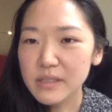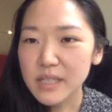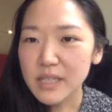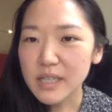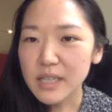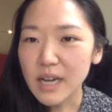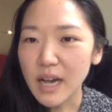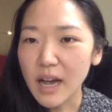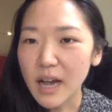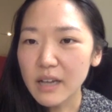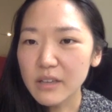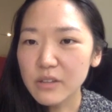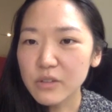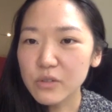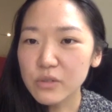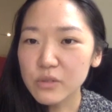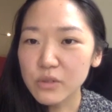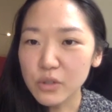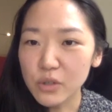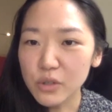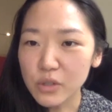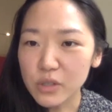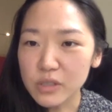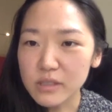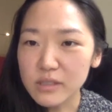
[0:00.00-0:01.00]
It either
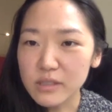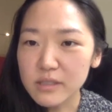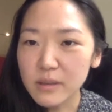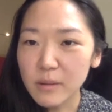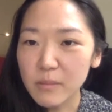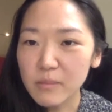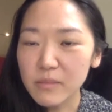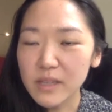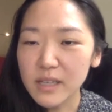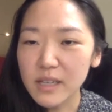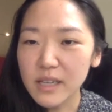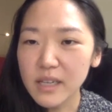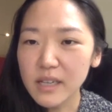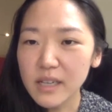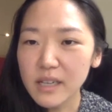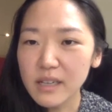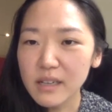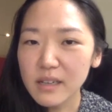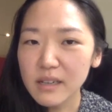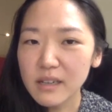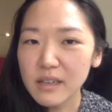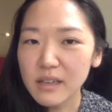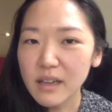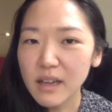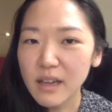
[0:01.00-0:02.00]
learned
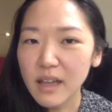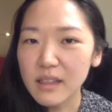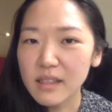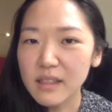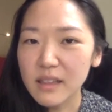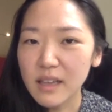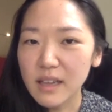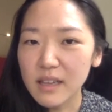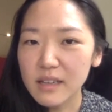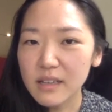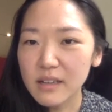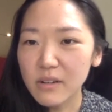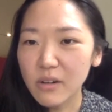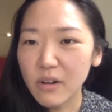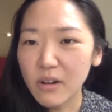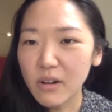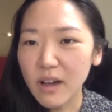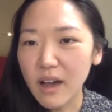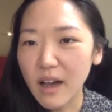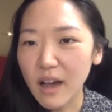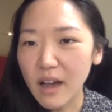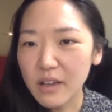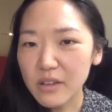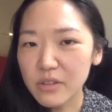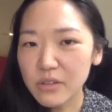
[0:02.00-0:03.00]
something and then it
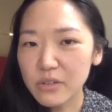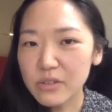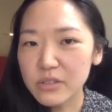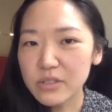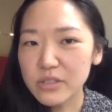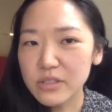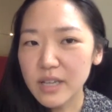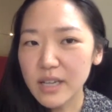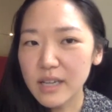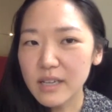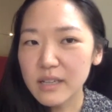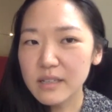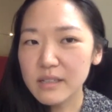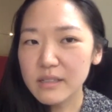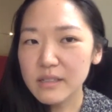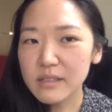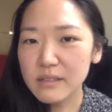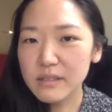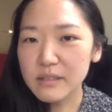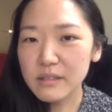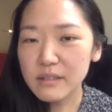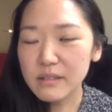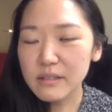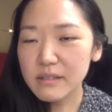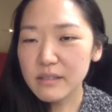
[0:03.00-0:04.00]
either said,
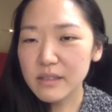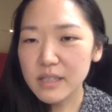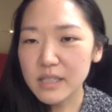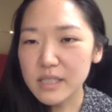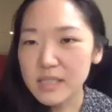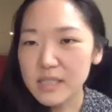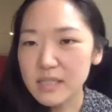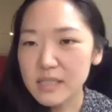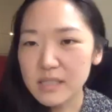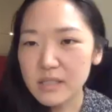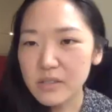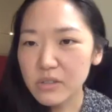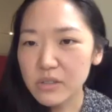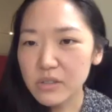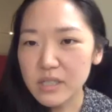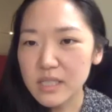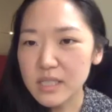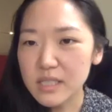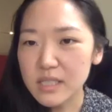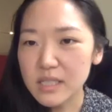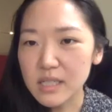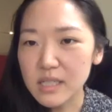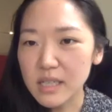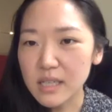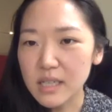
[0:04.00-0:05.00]
This still
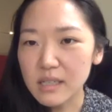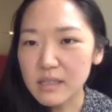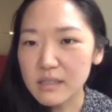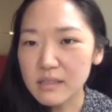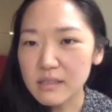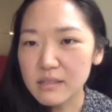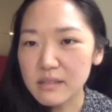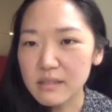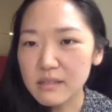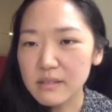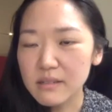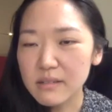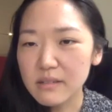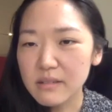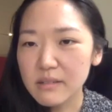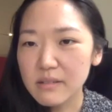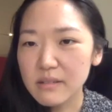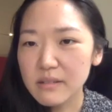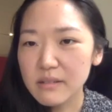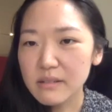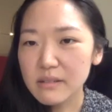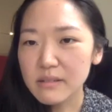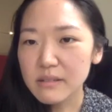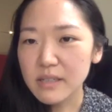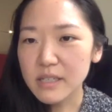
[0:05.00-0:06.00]
isn't it.
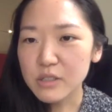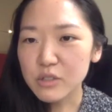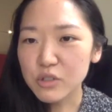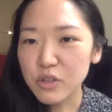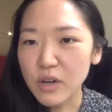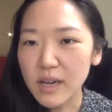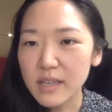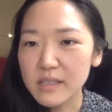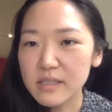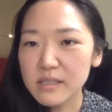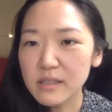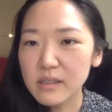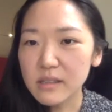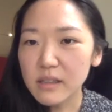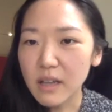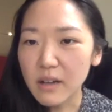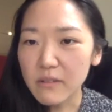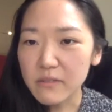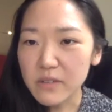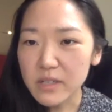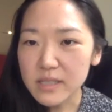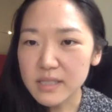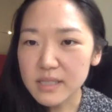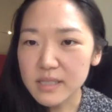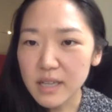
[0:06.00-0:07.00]
It tried to
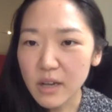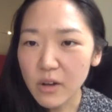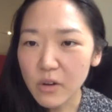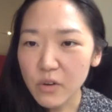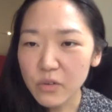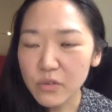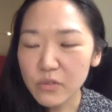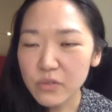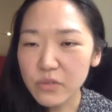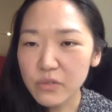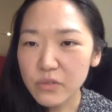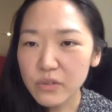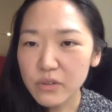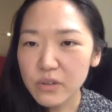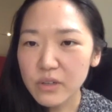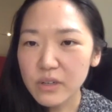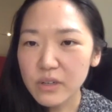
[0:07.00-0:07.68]
love itself